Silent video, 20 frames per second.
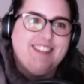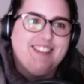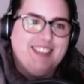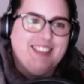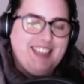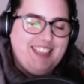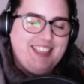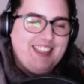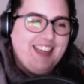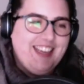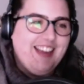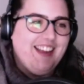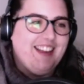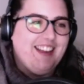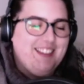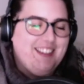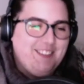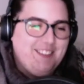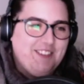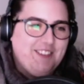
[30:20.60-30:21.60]
Yeah,
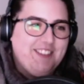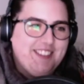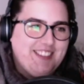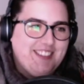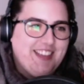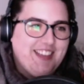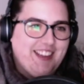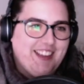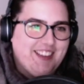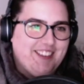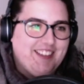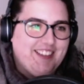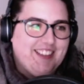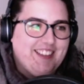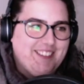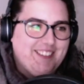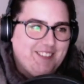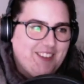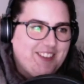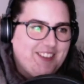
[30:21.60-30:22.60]
it's very tiring.
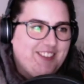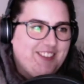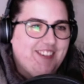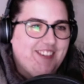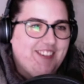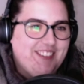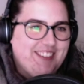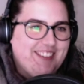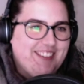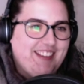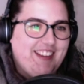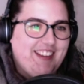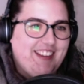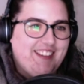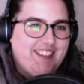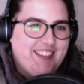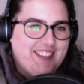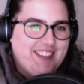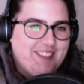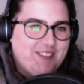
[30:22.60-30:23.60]
It's very, very
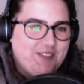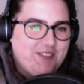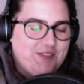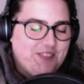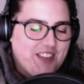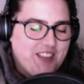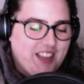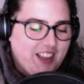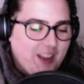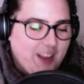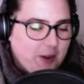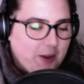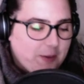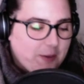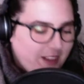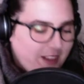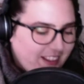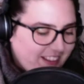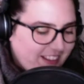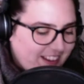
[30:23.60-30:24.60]
tiring.
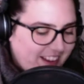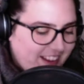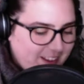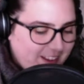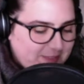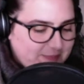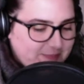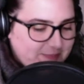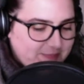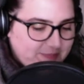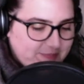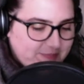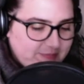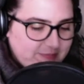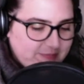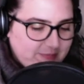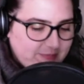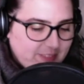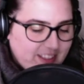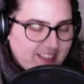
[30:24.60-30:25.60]
Well,
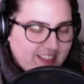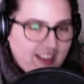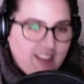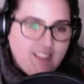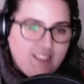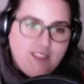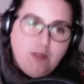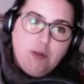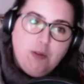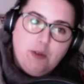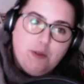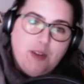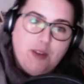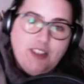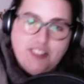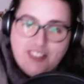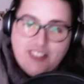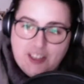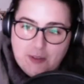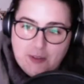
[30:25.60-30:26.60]
that's all the
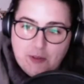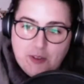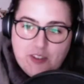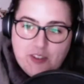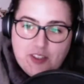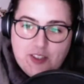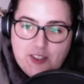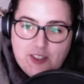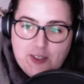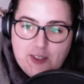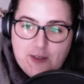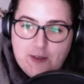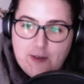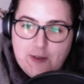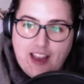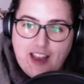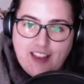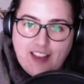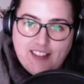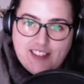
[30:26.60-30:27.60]
question I wanted to
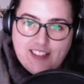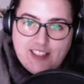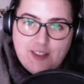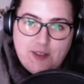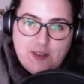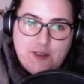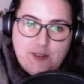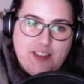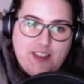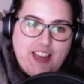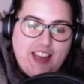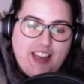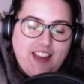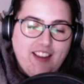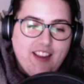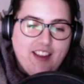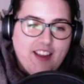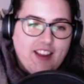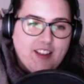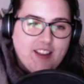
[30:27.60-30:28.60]
ask you today.
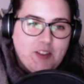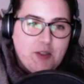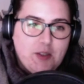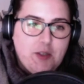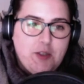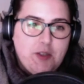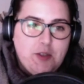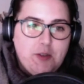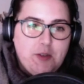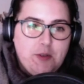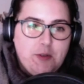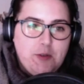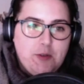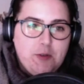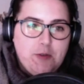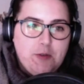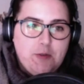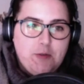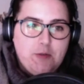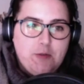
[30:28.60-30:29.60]
Do
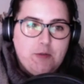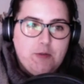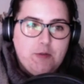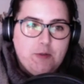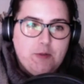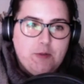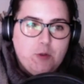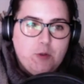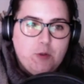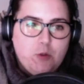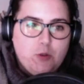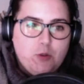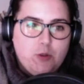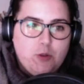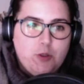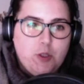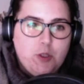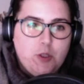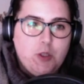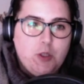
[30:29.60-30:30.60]
you
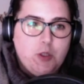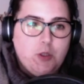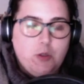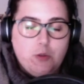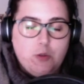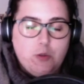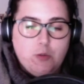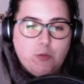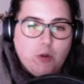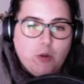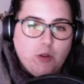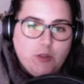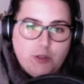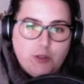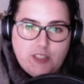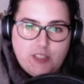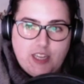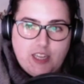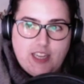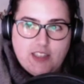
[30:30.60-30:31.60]
want to
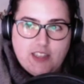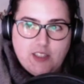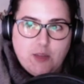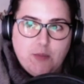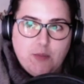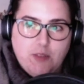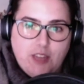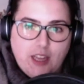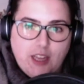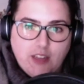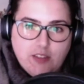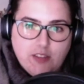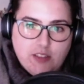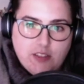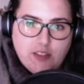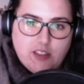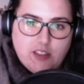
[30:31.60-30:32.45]
say something else?